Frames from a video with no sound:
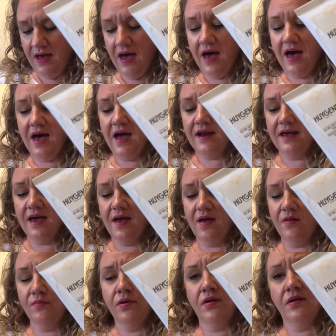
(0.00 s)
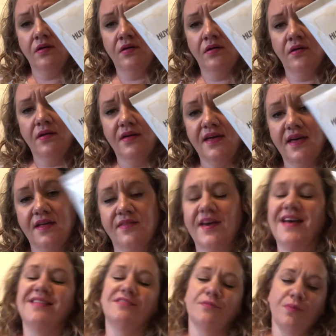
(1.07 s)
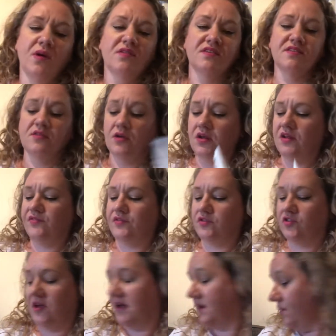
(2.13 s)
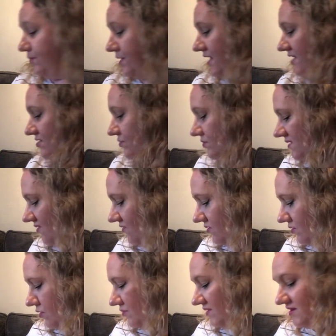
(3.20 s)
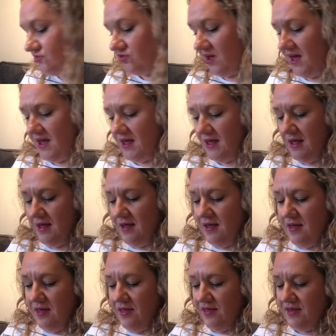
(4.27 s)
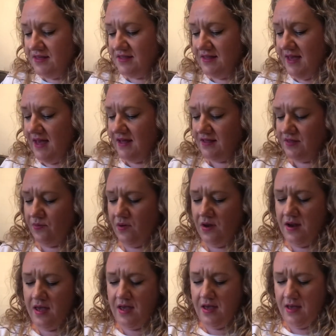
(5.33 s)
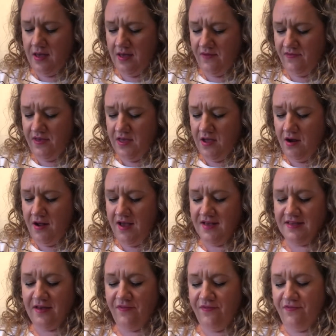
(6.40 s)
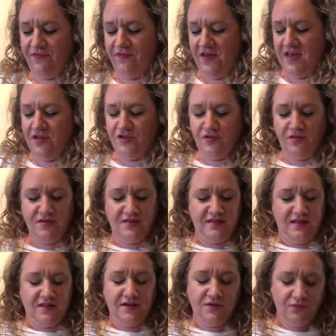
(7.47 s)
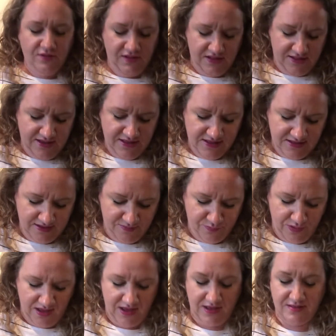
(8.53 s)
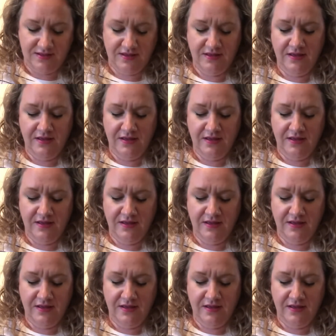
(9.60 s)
And yeah, that the boxes are good for trying out brands you would never normally try. This next one I have here is a facial silicone cleansing pad.